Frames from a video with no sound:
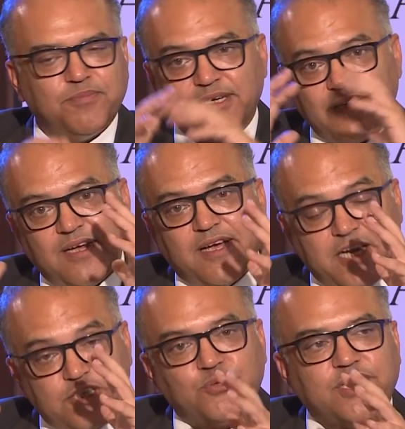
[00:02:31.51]
But
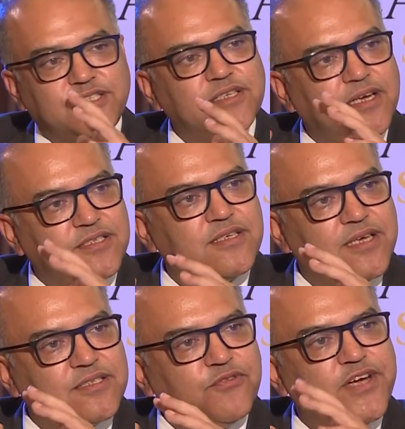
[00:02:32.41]
education I
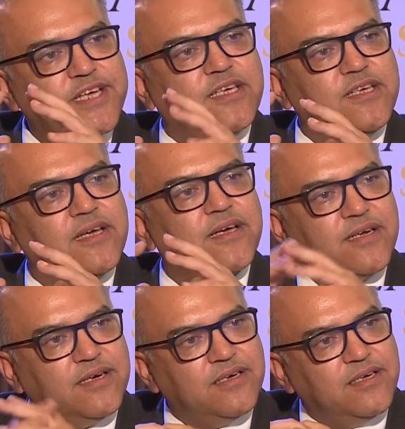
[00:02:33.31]
see as a very key
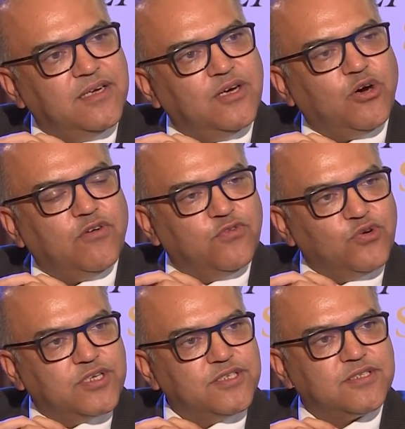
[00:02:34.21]
area of
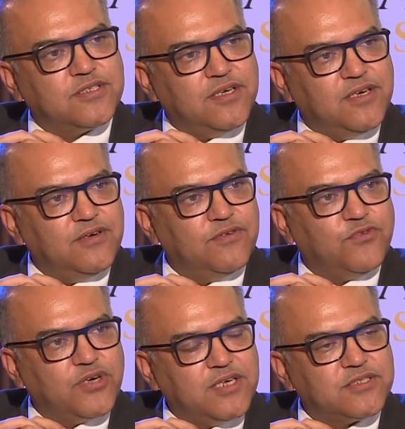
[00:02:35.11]
focus
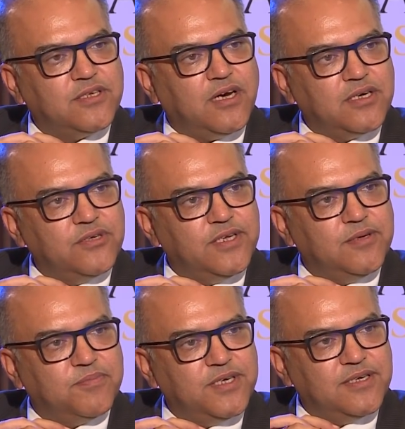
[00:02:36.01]
for us, our
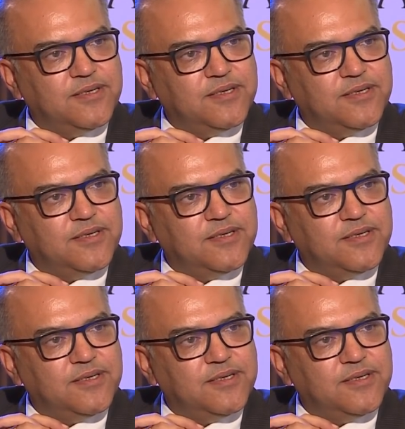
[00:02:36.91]
development.